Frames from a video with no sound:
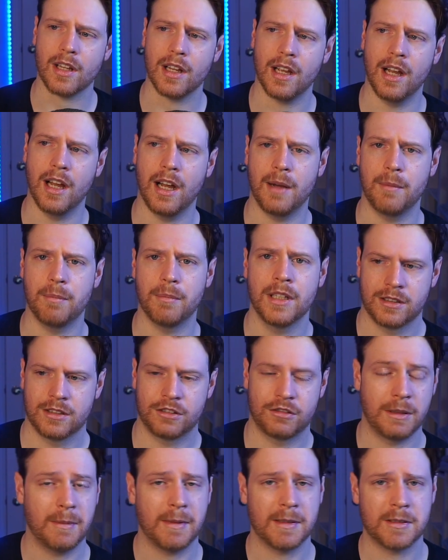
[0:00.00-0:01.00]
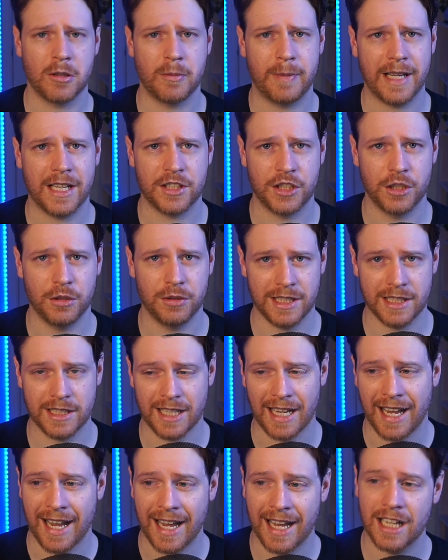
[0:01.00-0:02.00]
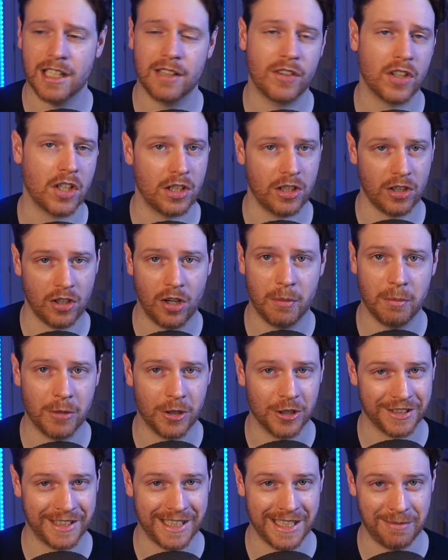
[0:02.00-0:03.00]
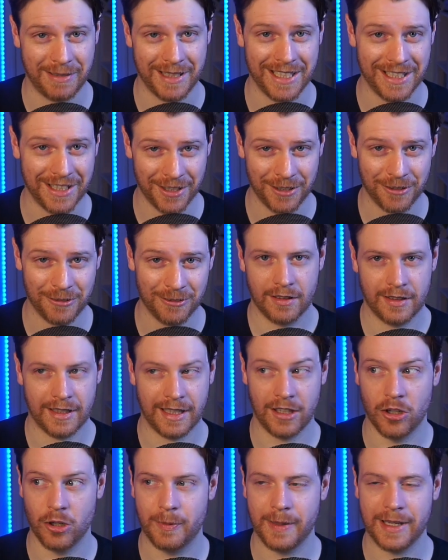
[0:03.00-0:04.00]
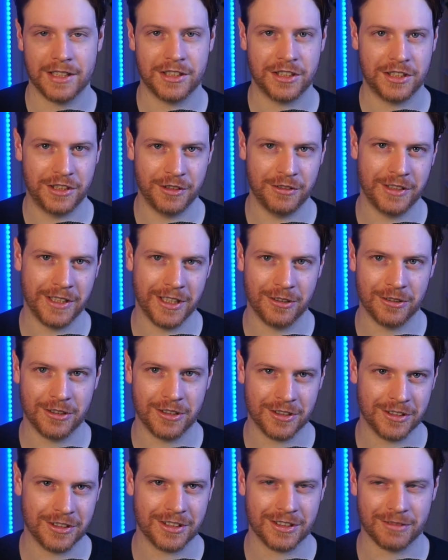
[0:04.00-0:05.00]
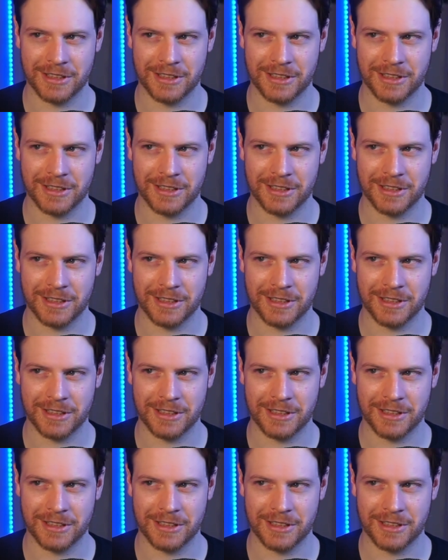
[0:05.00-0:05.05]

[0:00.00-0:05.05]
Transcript: Um, StreamLabs OBS uses a hell of a lot more CPU than OBS Studio does.